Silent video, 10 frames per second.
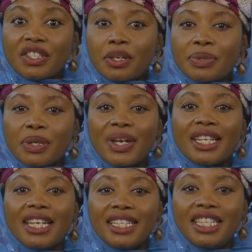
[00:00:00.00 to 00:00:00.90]

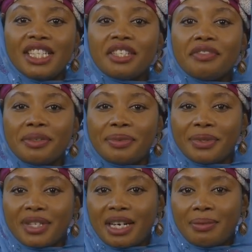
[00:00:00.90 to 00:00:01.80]
subsequent edition of the
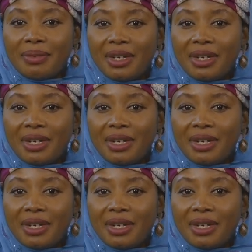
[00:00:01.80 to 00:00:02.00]
program.